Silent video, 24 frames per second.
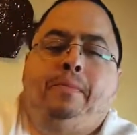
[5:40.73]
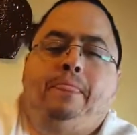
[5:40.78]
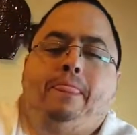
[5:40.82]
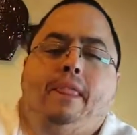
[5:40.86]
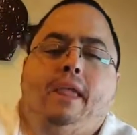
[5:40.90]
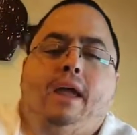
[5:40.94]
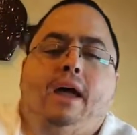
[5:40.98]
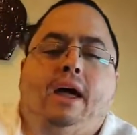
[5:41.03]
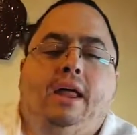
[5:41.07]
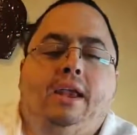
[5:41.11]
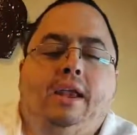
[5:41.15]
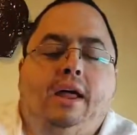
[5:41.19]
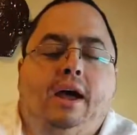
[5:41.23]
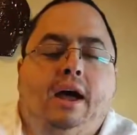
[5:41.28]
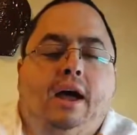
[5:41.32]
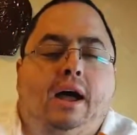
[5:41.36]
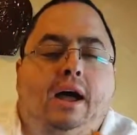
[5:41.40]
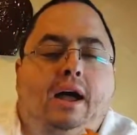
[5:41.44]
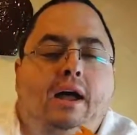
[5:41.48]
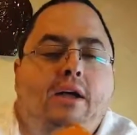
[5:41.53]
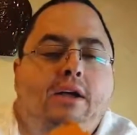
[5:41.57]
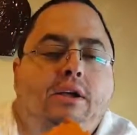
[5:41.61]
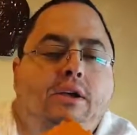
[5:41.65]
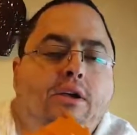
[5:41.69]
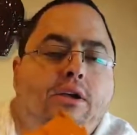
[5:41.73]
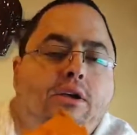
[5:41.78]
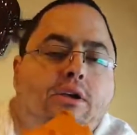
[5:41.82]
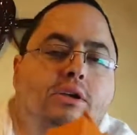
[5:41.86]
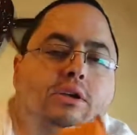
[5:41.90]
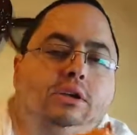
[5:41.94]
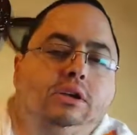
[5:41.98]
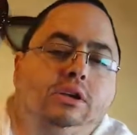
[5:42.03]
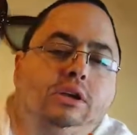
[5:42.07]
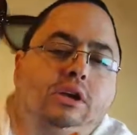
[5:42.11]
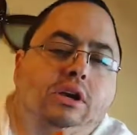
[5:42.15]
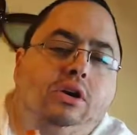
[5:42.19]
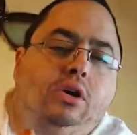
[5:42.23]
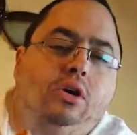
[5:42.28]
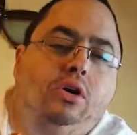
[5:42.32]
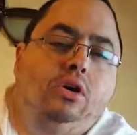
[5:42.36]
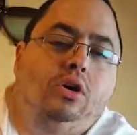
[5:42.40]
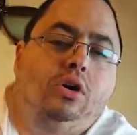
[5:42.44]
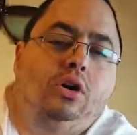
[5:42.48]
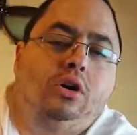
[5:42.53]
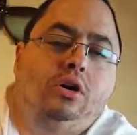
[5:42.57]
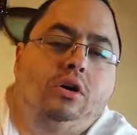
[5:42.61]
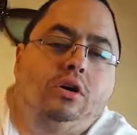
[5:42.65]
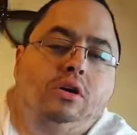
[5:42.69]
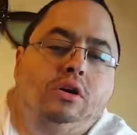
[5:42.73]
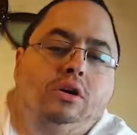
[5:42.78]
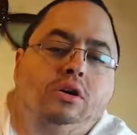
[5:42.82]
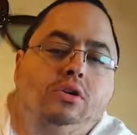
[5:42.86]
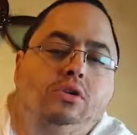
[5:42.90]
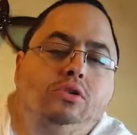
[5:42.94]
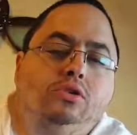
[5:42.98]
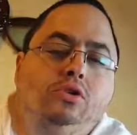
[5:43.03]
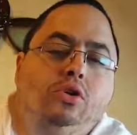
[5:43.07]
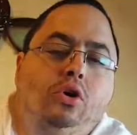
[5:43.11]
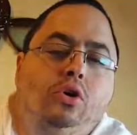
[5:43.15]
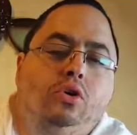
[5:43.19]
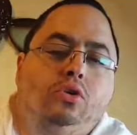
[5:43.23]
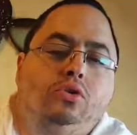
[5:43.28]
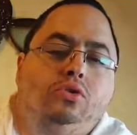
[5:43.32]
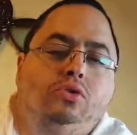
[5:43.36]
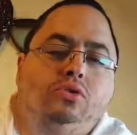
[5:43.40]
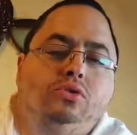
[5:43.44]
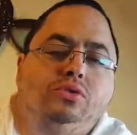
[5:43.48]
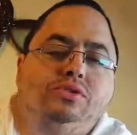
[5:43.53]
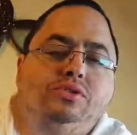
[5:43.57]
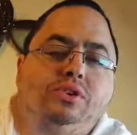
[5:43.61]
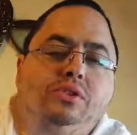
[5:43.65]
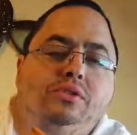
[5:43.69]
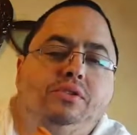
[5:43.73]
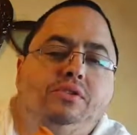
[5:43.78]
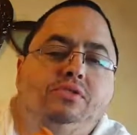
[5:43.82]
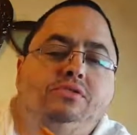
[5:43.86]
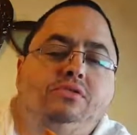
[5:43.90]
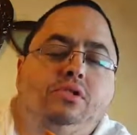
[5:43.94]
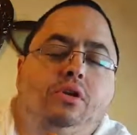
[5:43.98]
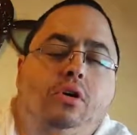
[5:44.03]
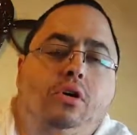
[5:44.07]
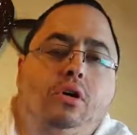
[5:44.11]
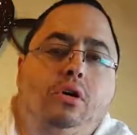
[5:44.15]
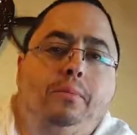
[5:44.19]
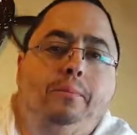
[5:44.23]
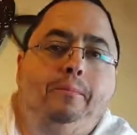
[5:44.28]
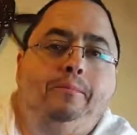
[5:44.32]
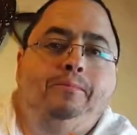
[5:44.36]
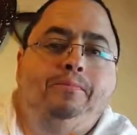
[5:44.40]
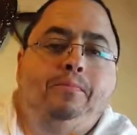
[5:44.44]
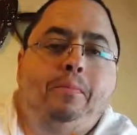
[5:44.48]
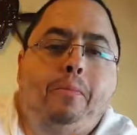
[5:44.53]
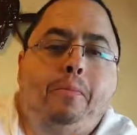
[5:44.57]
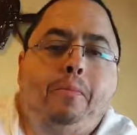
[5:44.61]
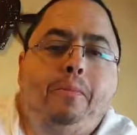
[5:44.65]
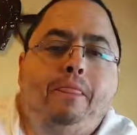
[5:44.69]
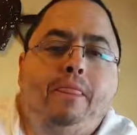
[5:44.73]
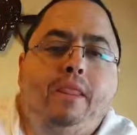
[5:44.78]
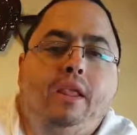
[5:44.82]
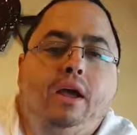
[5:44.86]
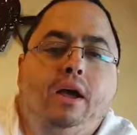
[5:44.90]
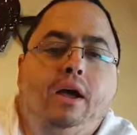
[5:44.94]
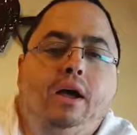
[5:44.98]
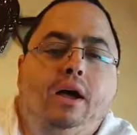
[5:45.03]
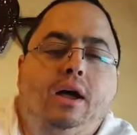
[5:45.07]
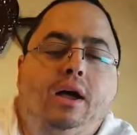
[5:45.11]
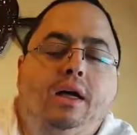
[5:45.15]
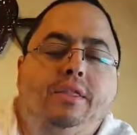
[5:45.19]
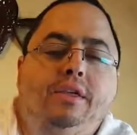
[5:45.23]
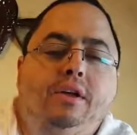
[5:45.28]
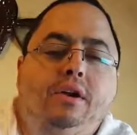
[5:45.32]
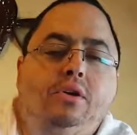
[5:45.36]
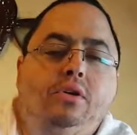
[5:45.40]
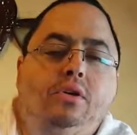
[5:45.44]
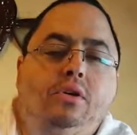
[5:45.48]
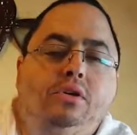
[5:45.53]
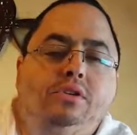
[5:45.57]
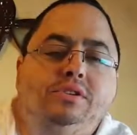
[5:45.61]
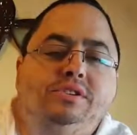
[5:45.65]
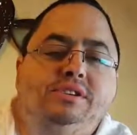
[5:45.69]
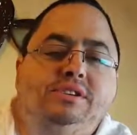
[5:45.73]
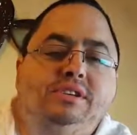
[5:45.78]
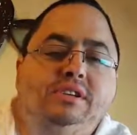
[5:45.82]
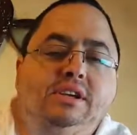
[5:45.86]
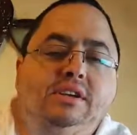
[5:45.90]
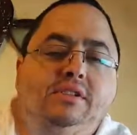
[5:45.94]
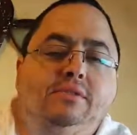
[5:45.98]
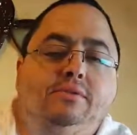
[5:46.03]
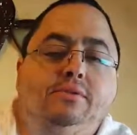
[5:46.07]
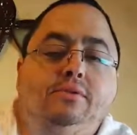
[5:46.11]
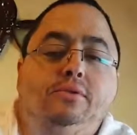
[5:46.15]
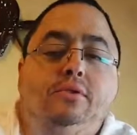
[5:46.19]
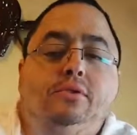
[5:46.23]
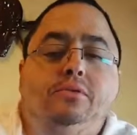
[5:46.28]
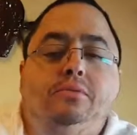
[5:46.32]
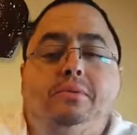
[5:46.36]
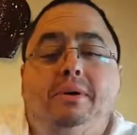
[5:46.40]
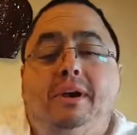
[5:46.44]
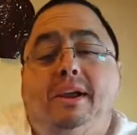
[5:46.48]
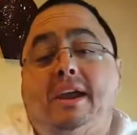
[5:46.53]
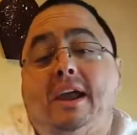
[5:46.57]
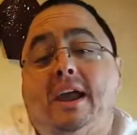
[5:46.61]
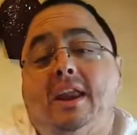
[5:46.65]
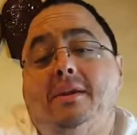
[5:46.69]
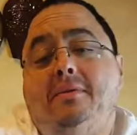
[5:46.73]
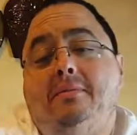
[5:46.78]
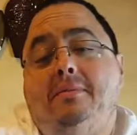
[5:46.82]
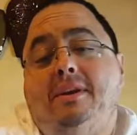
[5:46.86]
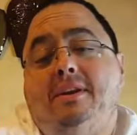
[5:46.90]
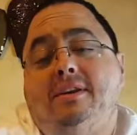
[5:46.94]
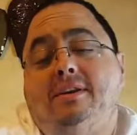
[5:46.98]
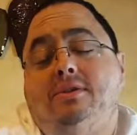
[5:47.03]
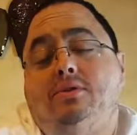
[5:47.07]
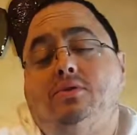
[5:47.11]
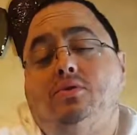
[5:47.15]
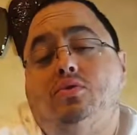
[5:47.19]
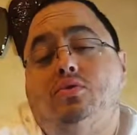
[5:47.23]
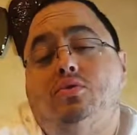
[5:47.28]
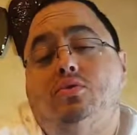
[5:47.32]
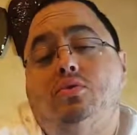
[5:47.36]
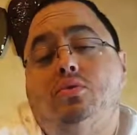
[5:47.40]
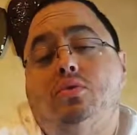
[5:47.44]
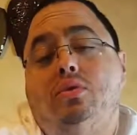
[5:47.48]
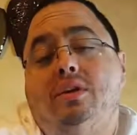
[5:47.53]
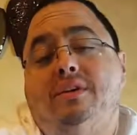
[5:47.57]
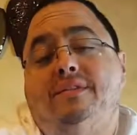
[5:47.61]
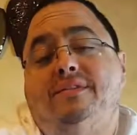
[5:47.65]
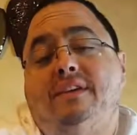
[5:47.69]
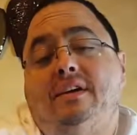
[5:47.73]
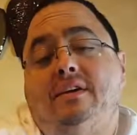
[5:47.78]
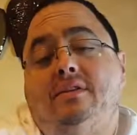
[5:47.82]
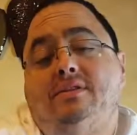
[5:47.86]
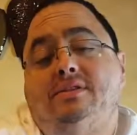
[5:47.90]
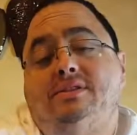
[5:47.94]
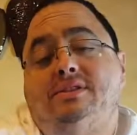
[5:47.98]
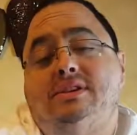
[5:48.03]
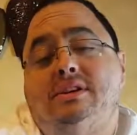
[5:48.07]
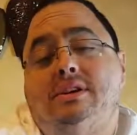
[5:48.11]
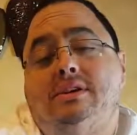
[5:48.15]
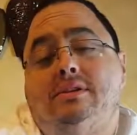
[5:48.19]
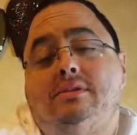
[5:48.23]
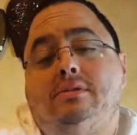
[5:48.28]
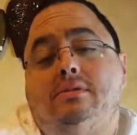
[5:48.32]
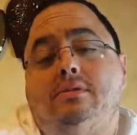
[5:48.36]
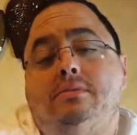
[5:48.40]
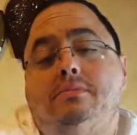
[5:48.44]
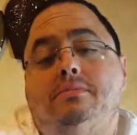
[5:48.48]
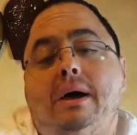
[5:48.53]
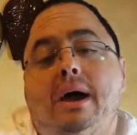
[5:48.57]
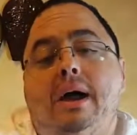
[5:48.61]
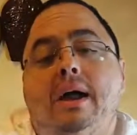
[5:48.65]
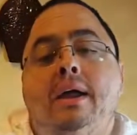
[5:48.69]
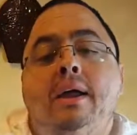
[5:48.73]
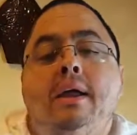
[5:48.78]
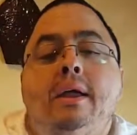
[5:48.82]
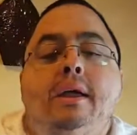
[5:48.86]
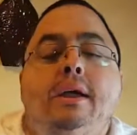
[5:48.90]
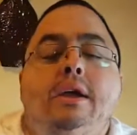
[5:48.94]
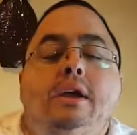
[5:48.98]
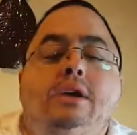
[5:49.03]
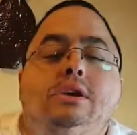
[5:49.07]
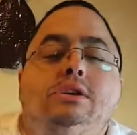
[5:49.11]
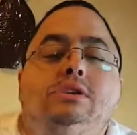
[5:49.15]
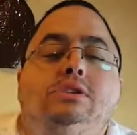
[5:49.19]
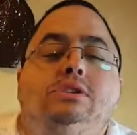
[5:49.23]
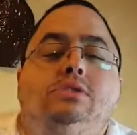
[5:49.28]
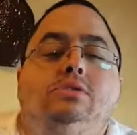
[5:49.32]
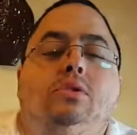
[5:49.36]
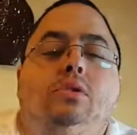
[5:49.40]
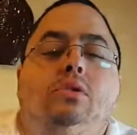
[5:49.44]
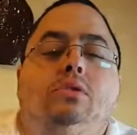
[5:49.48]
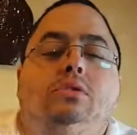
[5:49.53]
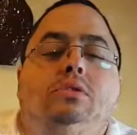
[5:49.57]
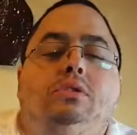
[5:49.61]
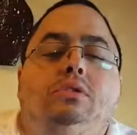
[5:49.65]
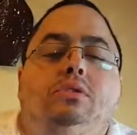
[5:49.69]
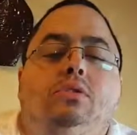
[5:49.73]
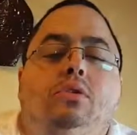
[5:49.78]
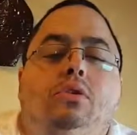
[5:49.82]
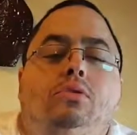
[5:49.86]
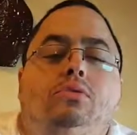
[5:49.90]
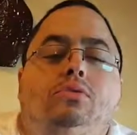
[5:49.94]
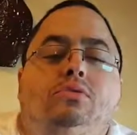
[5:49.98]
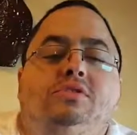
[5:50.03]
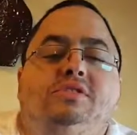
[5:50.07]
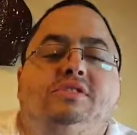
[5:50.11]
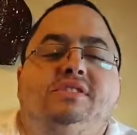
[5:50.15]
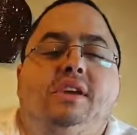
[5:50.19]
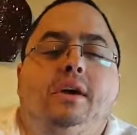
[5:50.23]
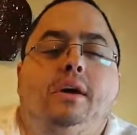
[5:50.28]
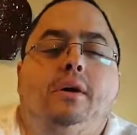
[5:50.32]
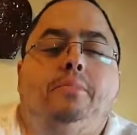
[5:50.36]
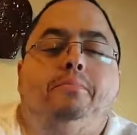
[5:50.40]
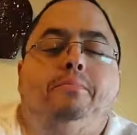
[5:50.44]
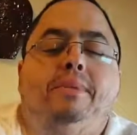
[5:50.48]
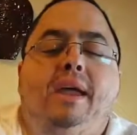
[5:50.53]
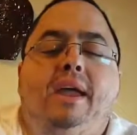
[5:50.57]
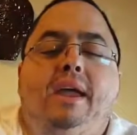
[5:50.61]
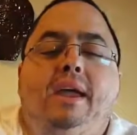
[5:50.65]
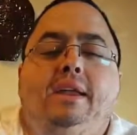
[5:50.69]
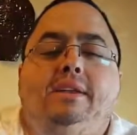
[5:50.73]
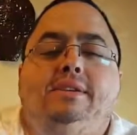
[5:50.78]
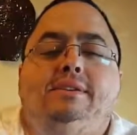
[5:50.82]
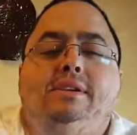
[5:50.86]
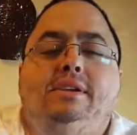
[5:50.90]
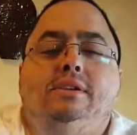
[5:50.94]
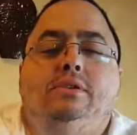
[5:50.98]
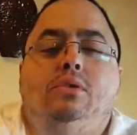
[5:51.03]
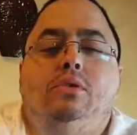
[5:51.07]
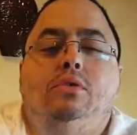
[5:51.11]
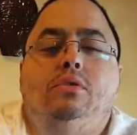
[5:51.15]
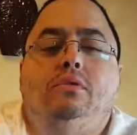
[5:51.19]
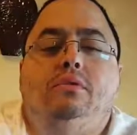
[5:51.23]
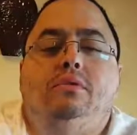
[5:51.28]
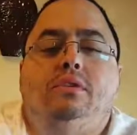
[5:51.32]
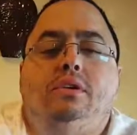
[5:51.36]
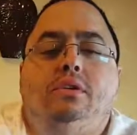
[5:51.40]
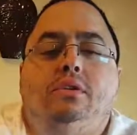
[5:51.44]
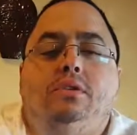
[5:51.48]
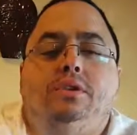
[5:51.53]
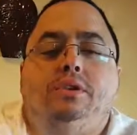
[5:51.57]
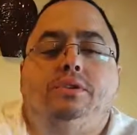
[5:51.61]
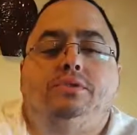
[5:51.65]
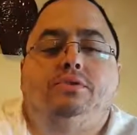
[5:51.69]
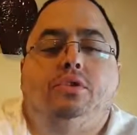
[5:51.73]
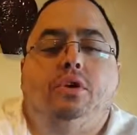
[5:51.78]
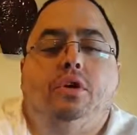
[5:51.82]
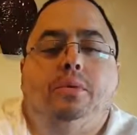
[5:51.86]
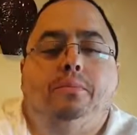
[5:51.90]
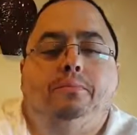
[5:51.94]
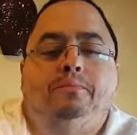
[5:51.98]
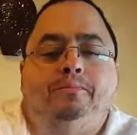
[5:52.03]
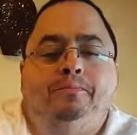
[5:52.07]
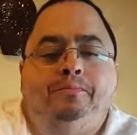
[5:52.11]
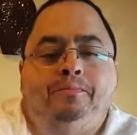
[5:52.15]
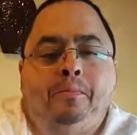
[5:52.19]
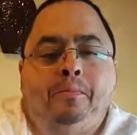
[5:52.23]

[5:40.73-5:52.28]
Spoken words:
And you got her goggles on the top. They're not see-through. It would kind of been cool if they were see-through, but she's got goggles that are painted over on the top.